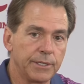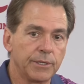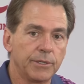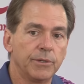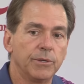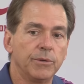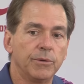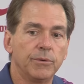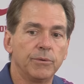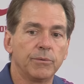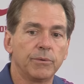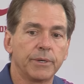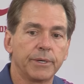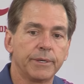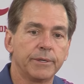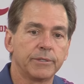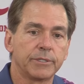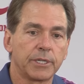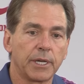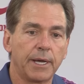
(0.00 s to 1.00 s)
to do,
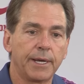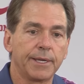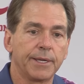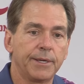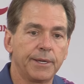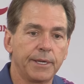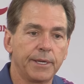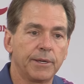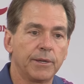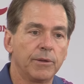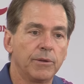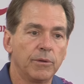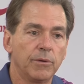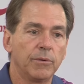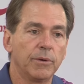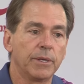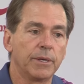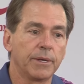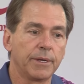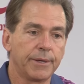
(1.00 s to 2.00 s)
here's how you need to
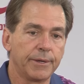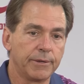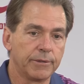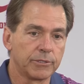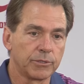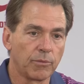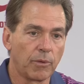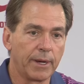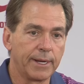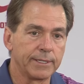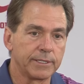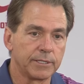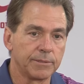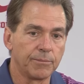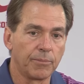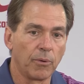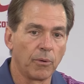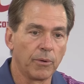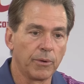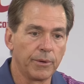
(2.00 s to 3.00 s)
do it, here's why it's
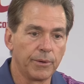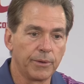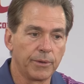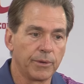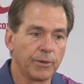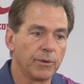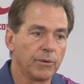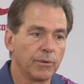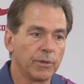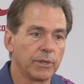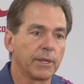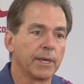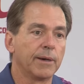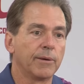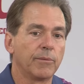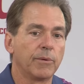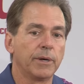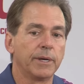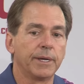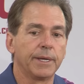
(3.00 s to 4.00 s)
important to do it
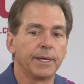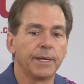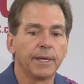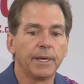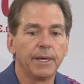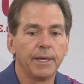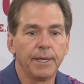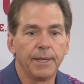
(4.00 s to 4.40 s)
that way,